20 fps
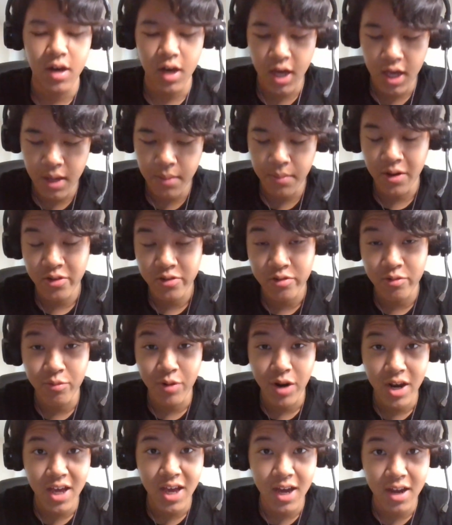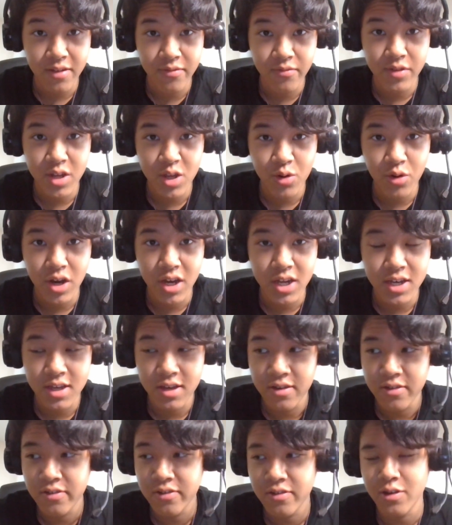I am also running out of video
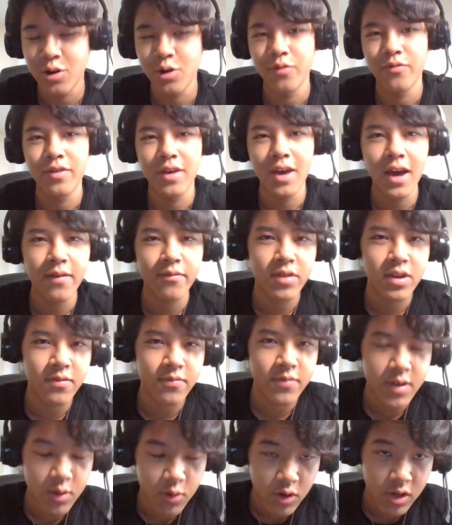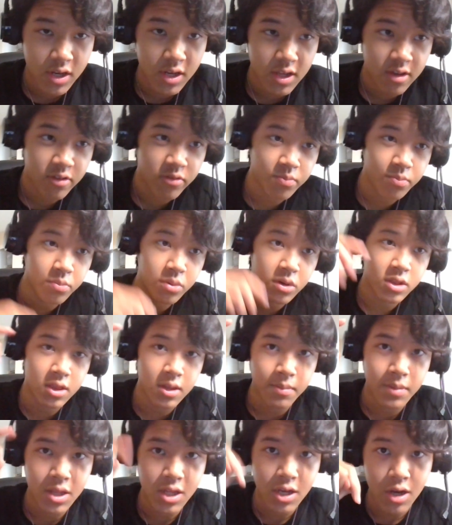ideas, so if you have any video ideas, put
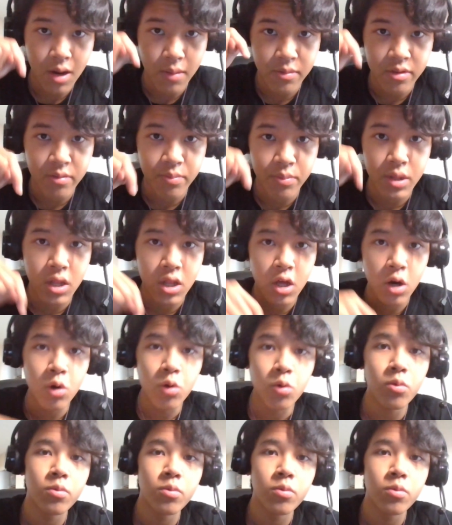them in the comments below.